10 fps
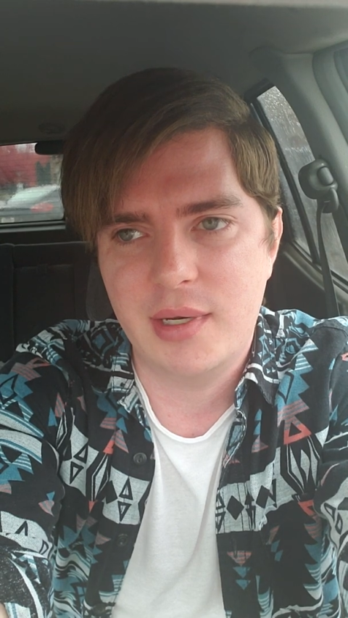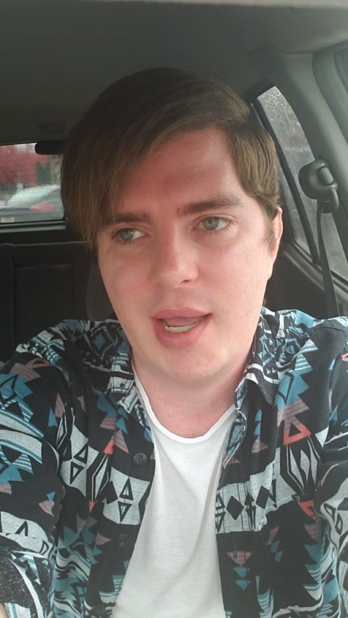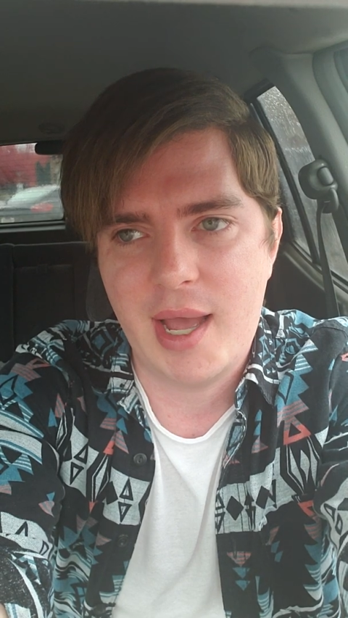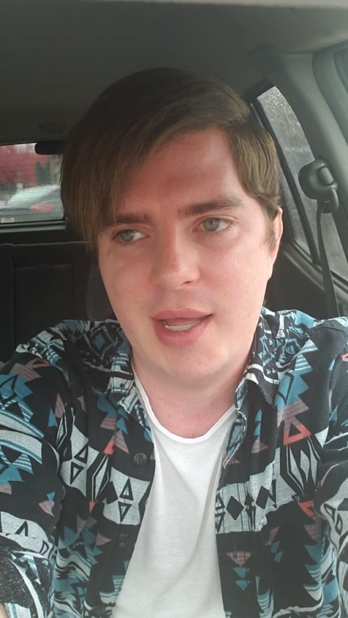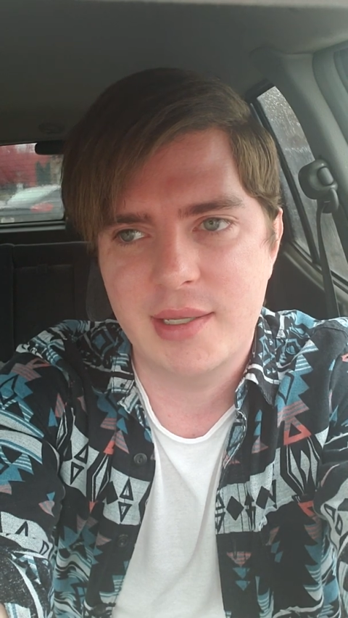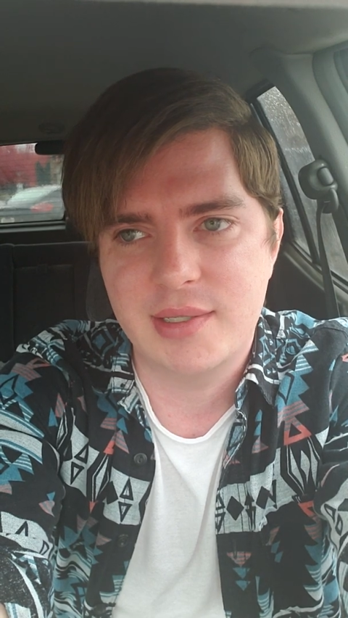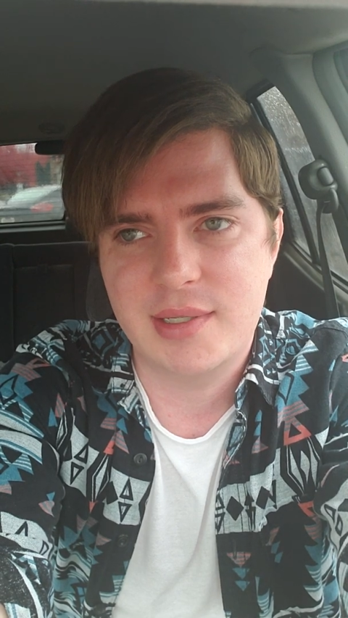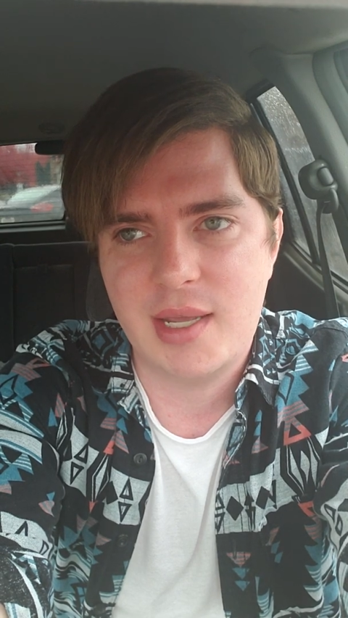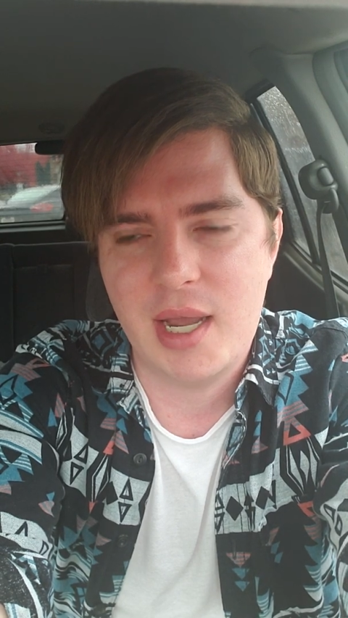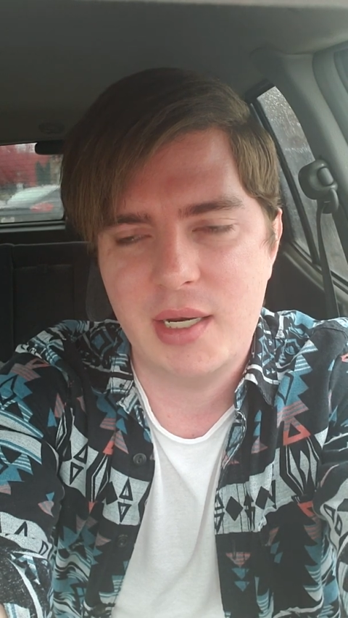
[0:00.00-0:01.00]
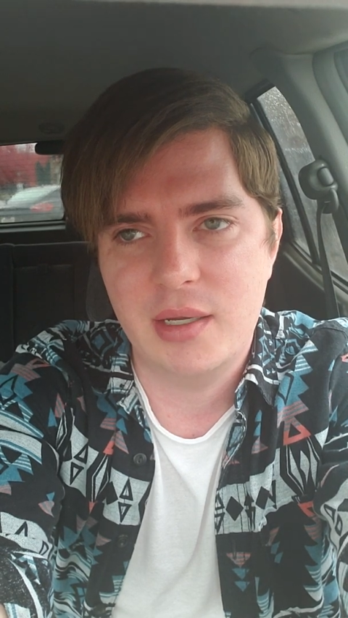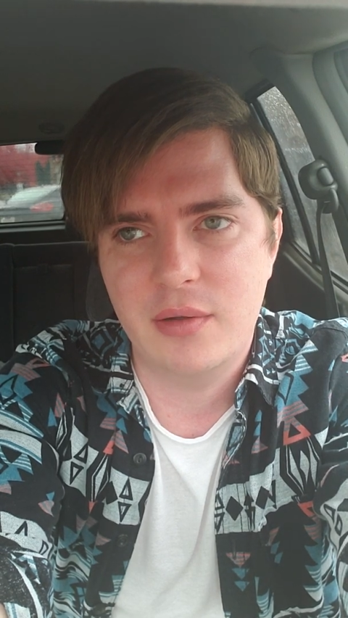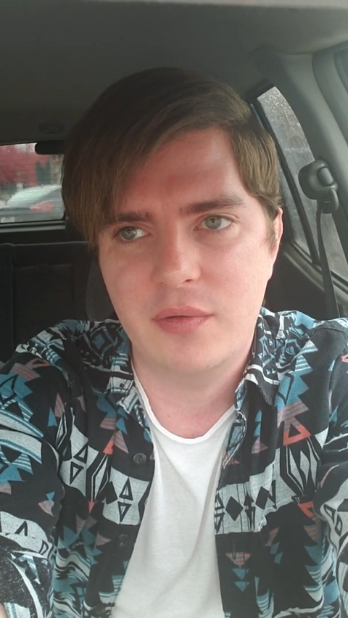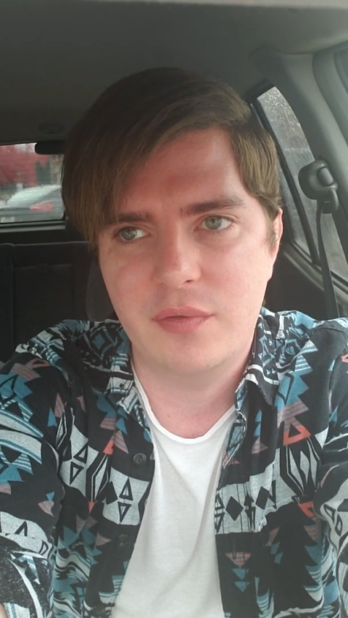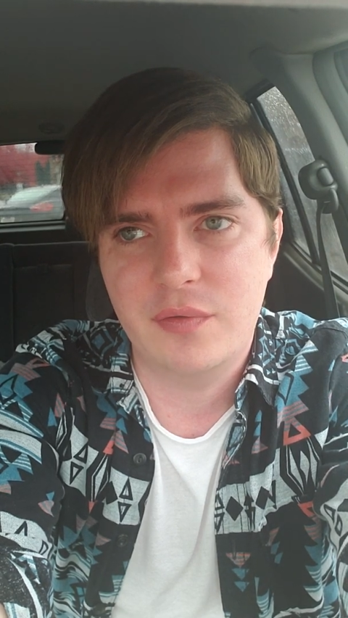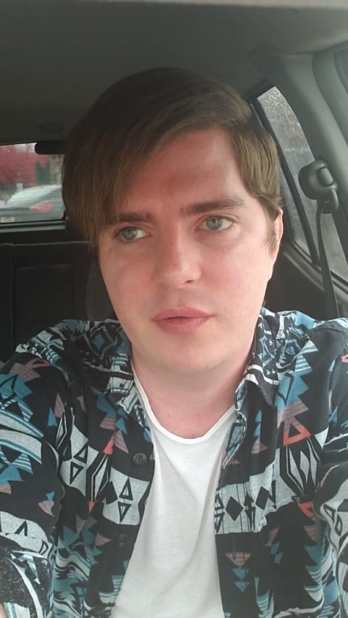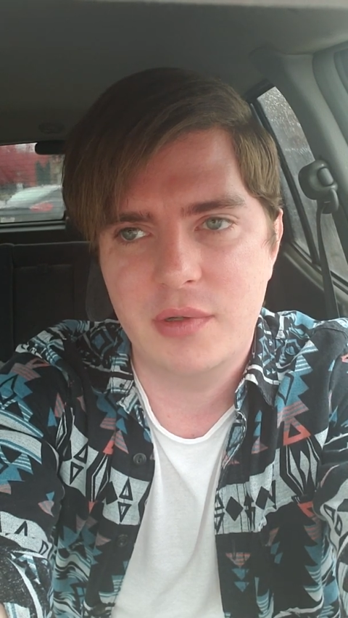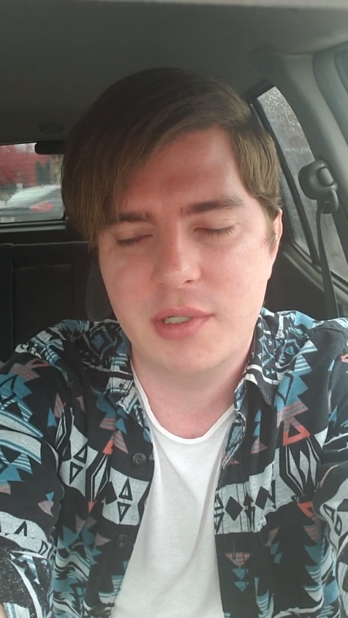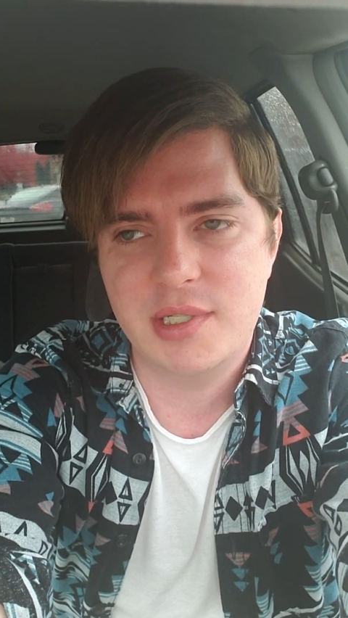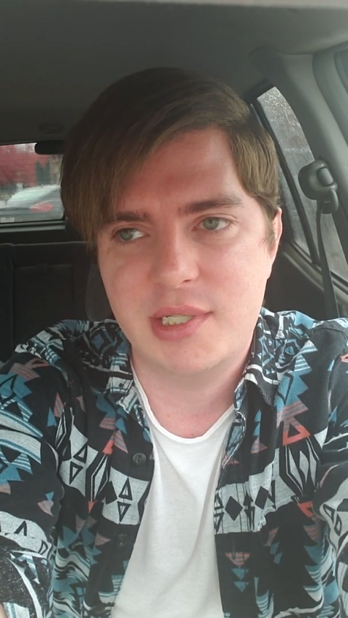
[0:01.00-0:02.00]
has kind of
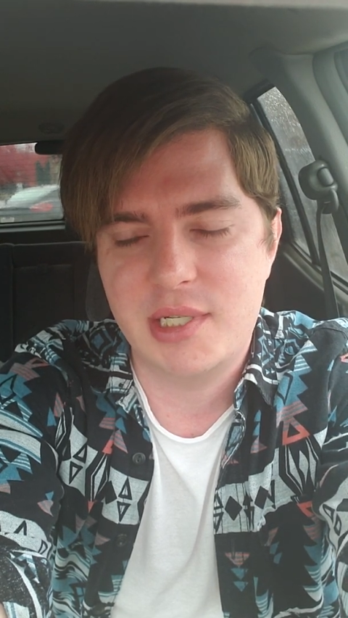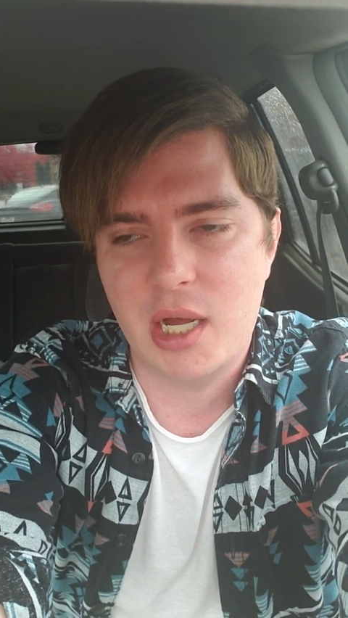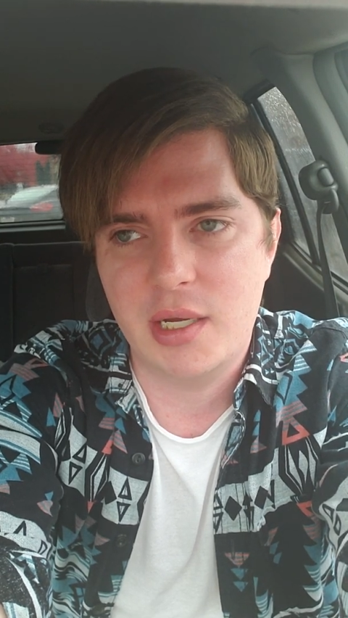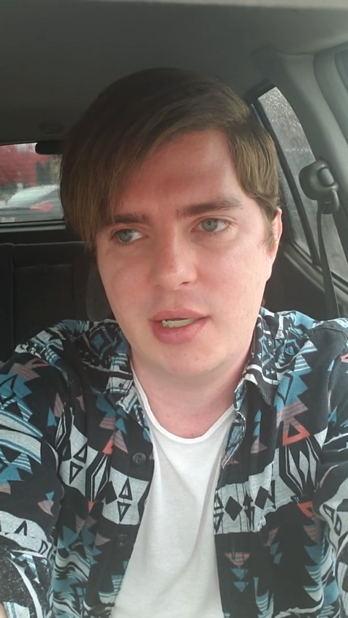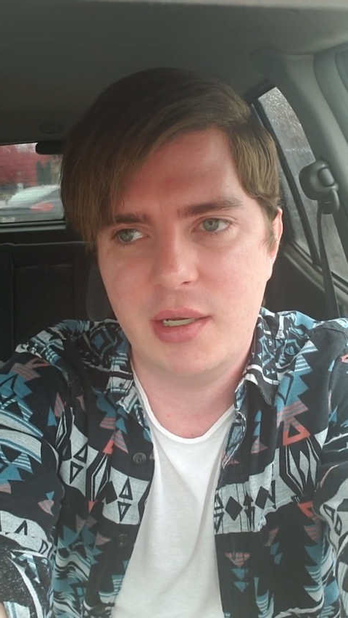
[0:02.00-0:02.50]
stuck